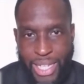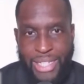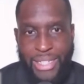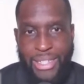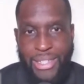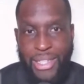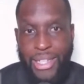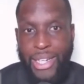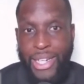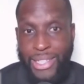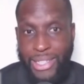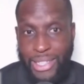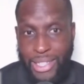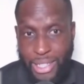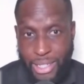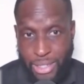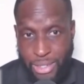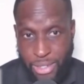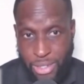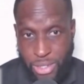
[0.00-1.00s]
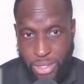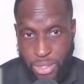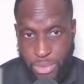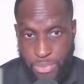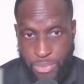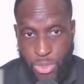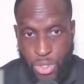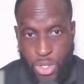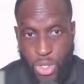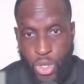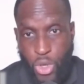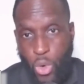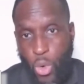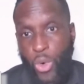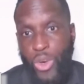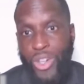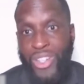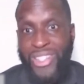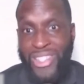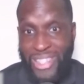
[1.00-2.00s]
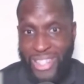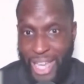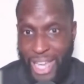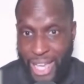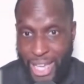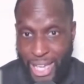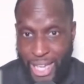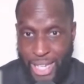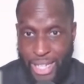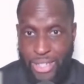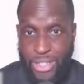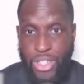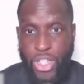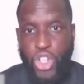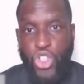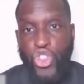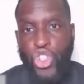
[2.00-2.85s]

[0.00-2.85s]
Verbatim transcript: is the hadiths or sayings